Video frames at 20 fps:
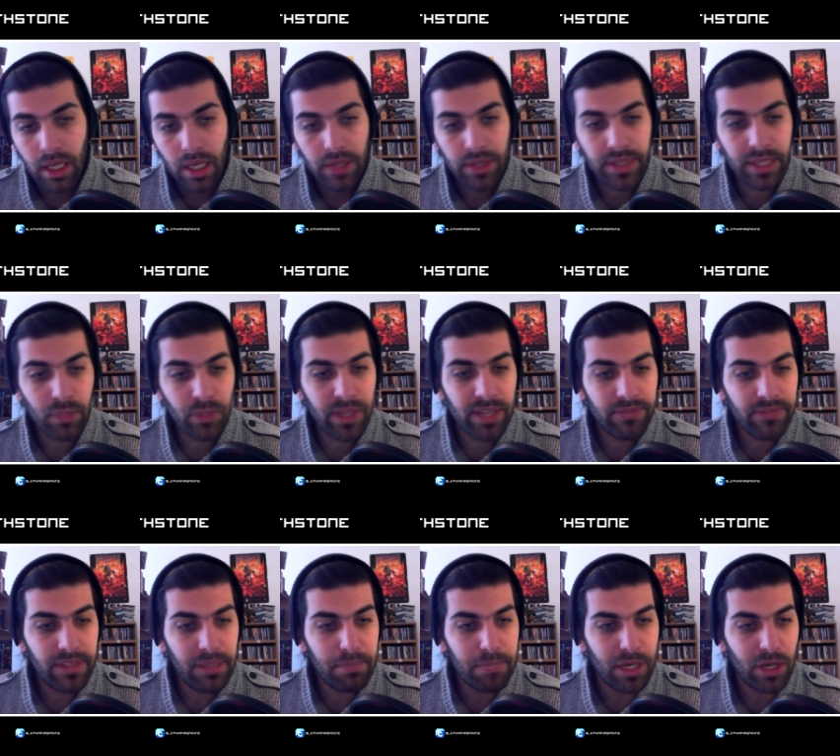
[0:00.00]
Then we have
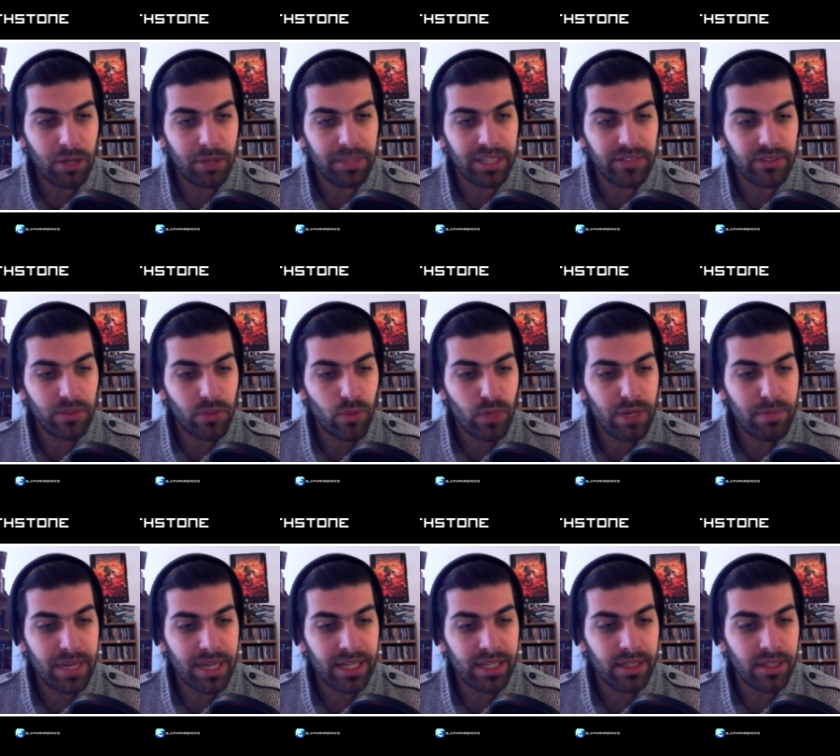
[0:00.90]
the Power Mace, 3
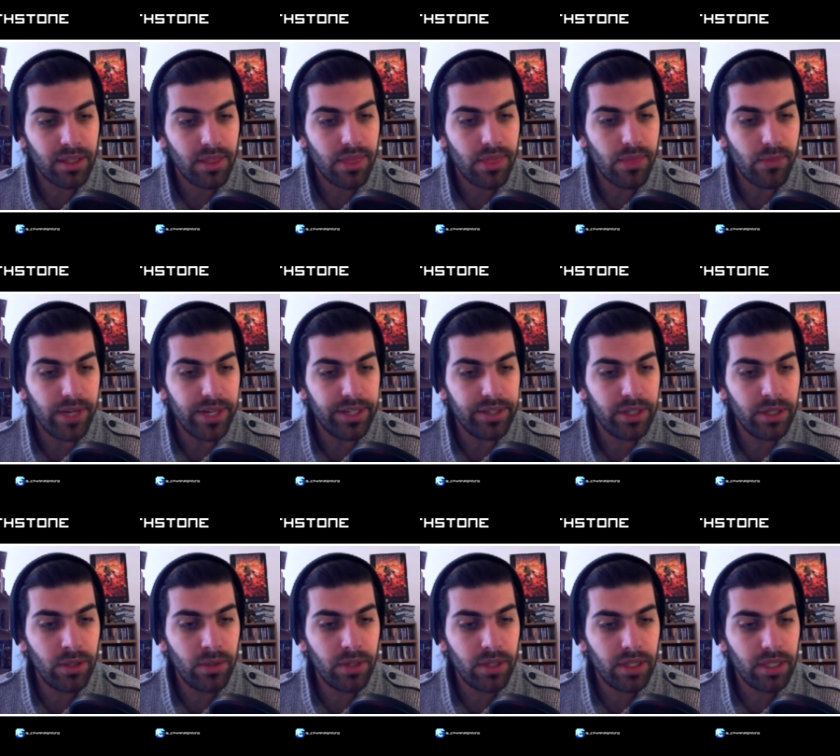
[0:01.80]
mana
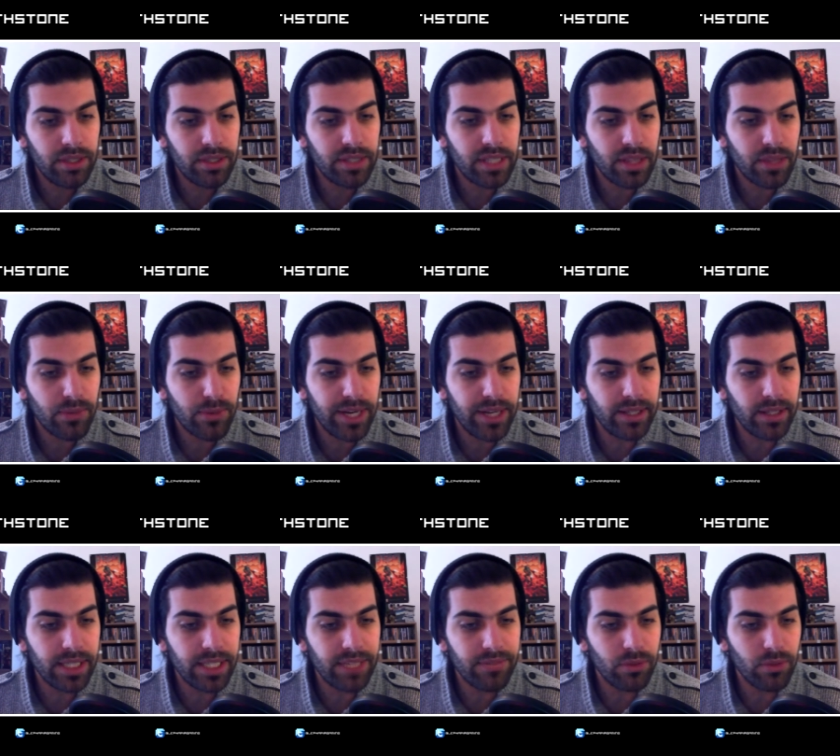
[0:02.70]
3/2. Death Rattle,
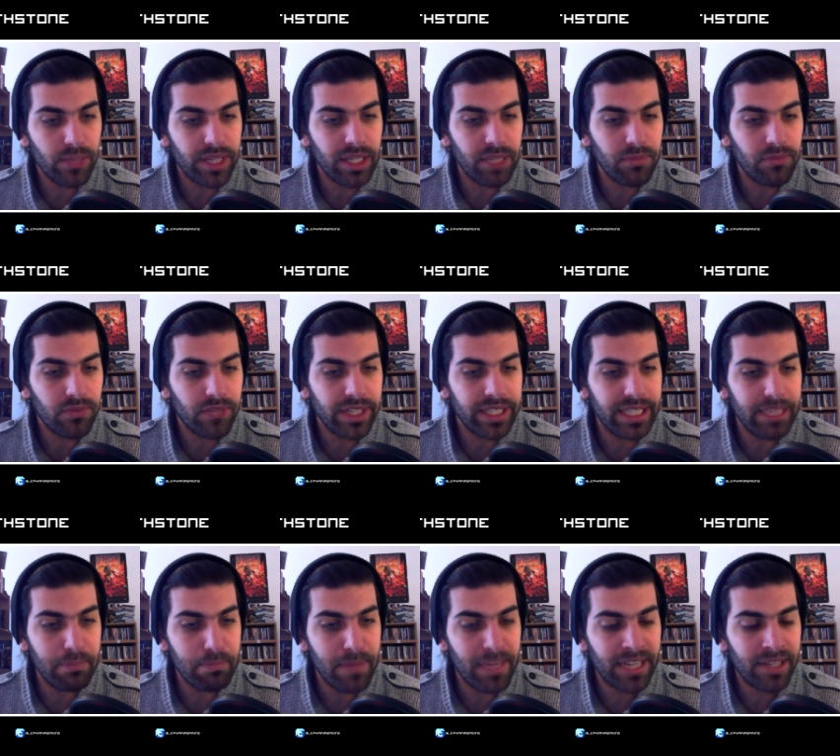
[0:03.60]
give a random friendly
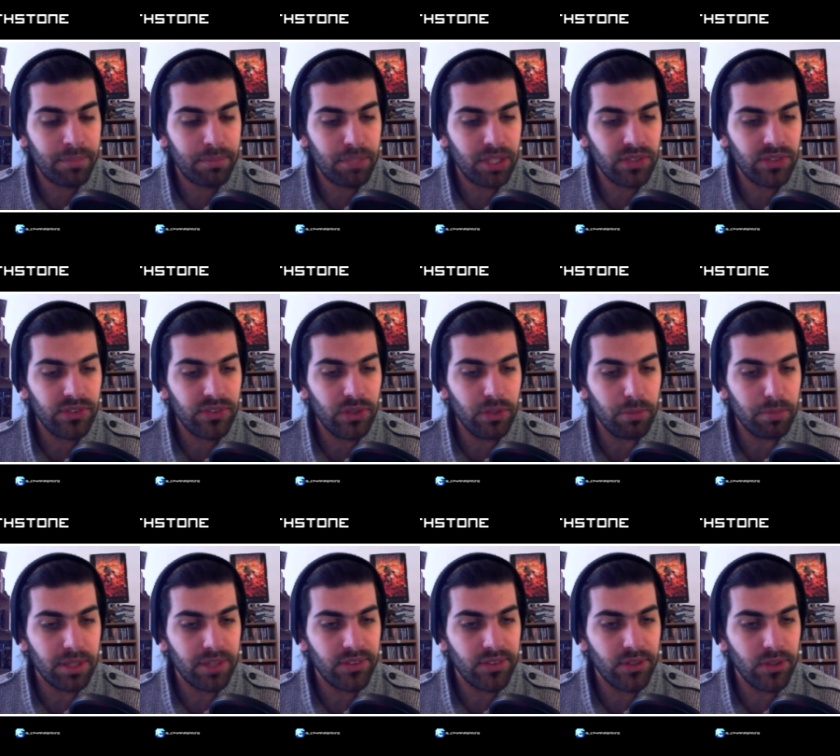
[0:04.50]
mech
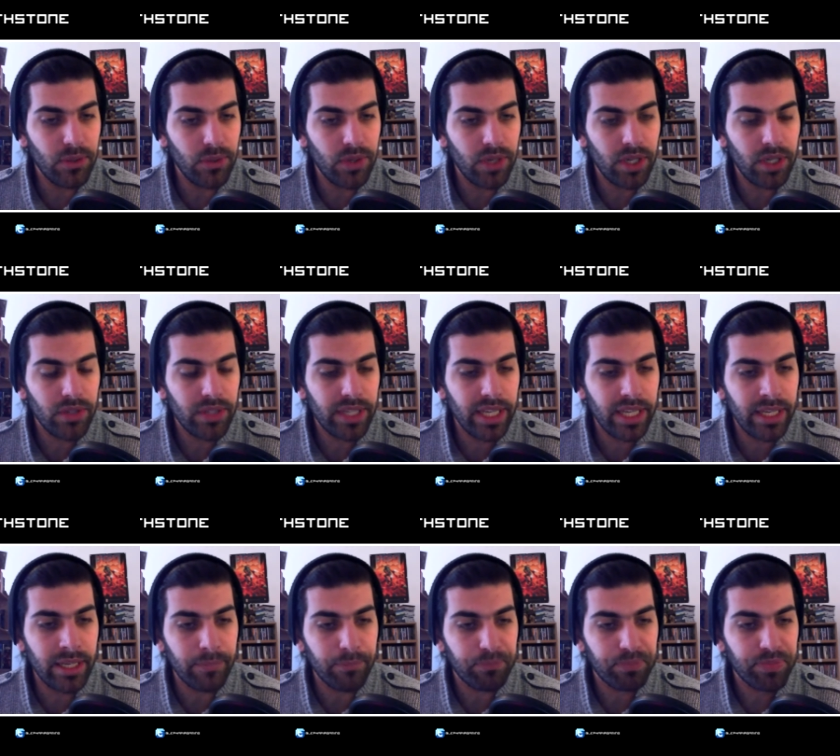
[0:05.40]
+2/+2.
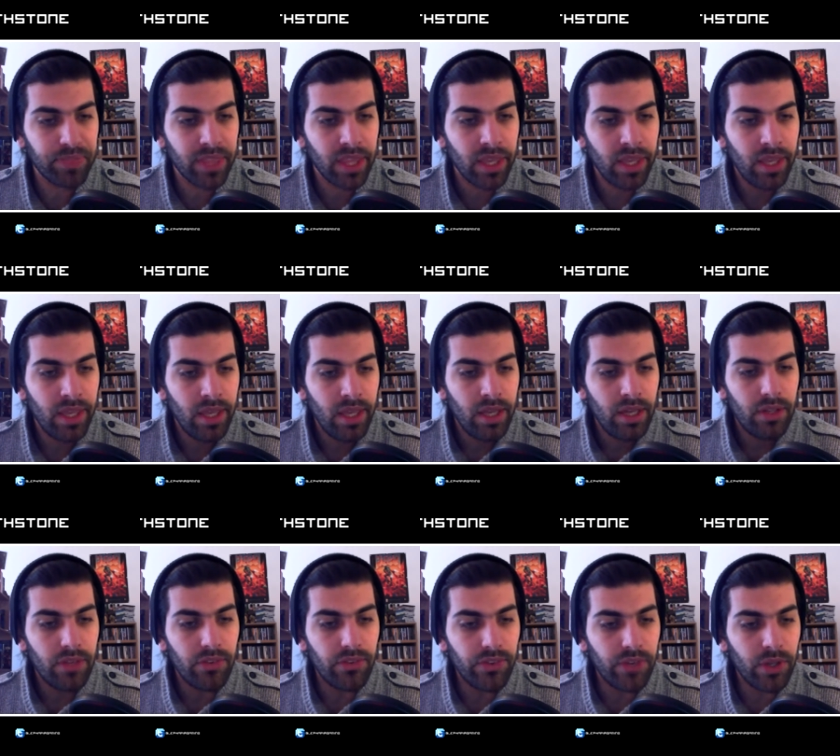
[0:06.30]
Okay.
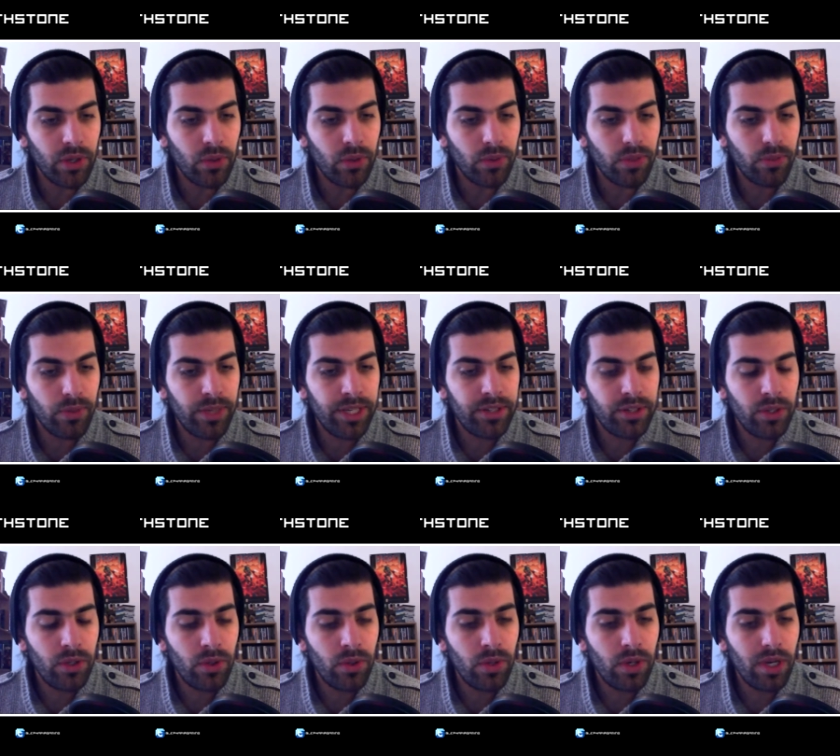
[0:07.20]
So
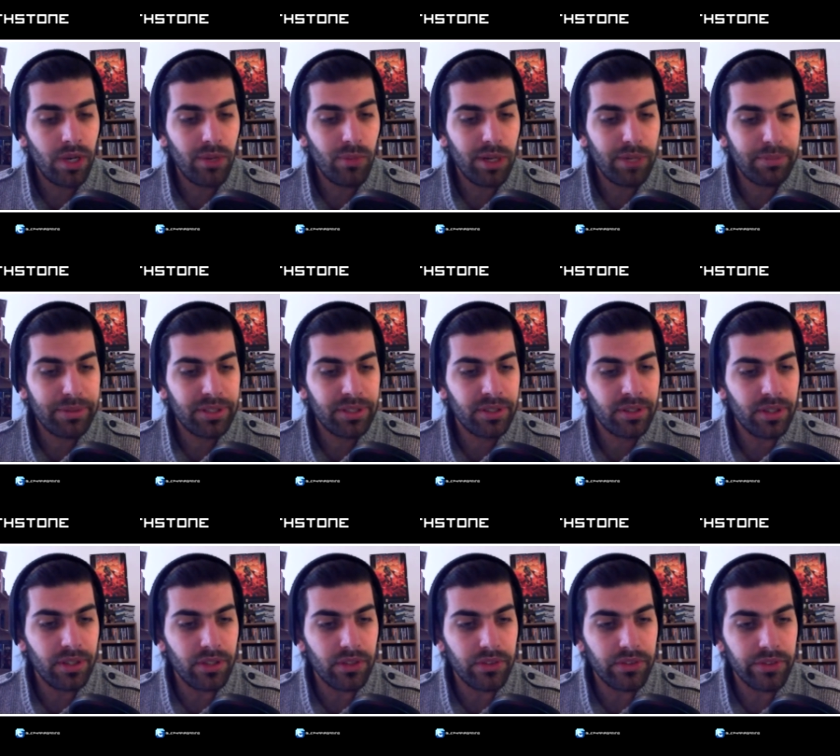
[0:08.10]
3/2 weapon
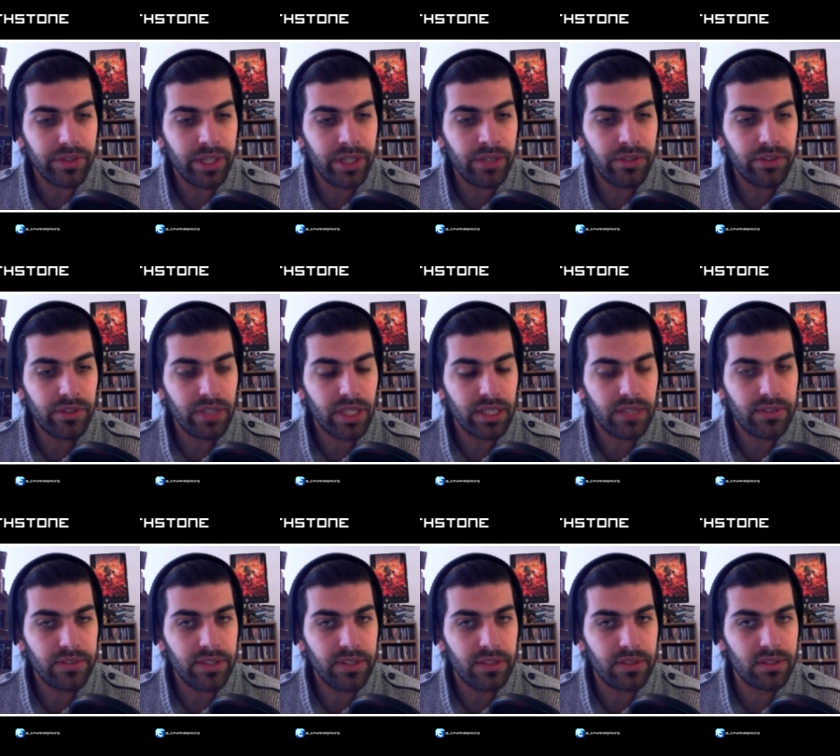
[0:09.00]
is nice. That's
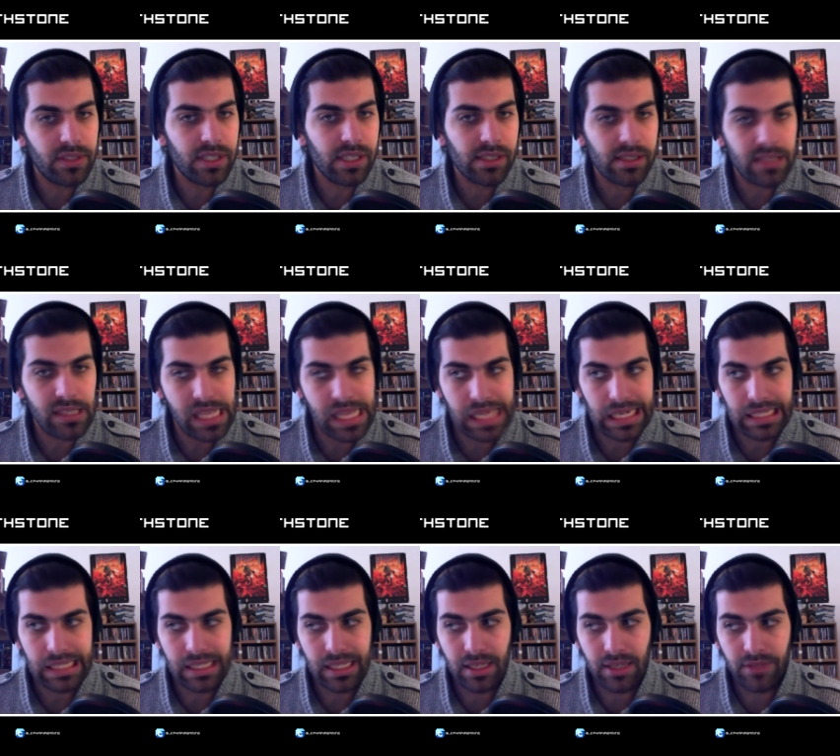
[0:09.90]
the stats that
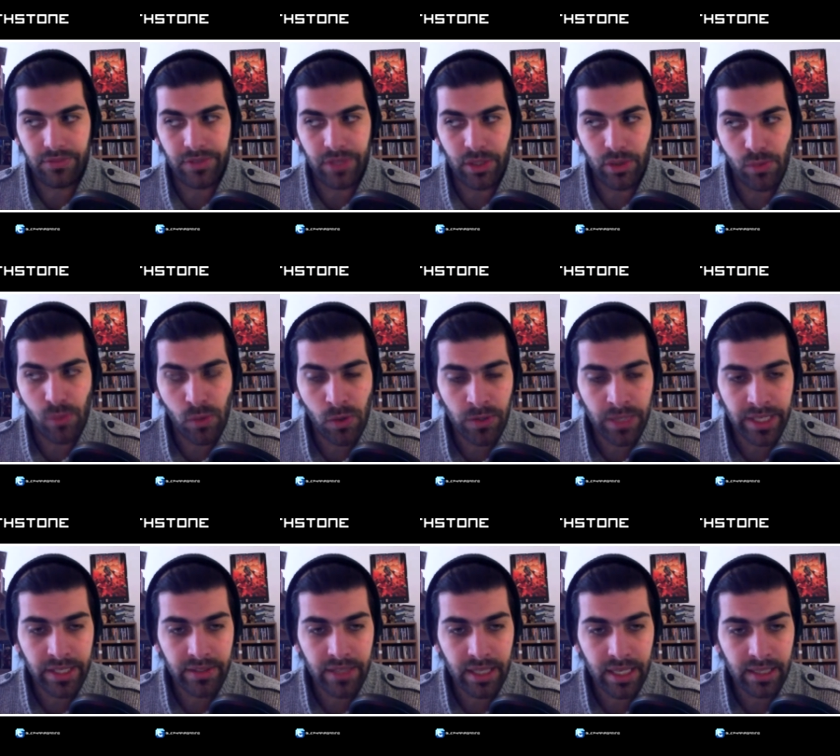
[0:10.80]
Fiery War
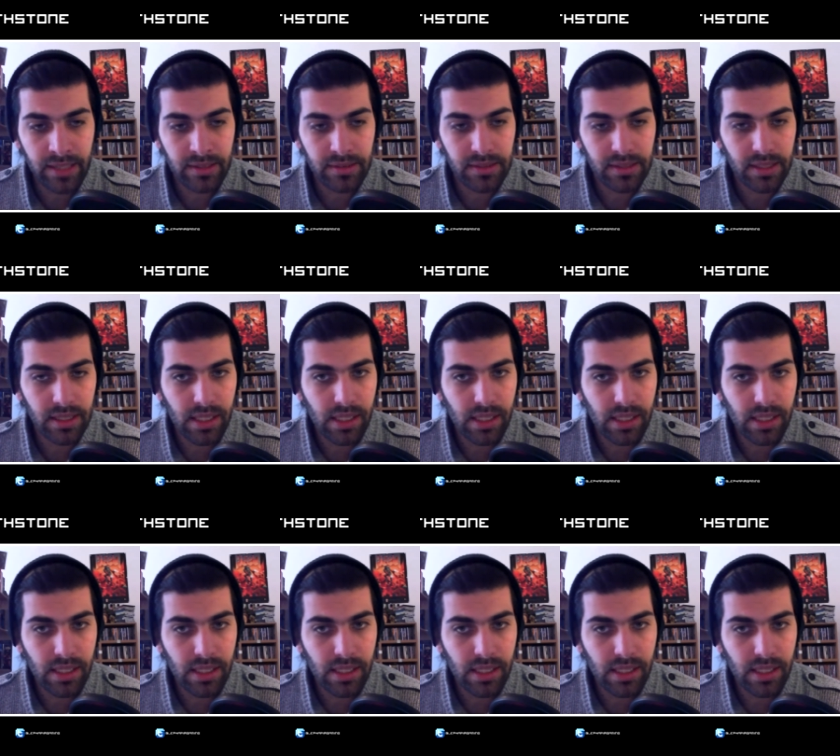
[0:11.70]
Axe has.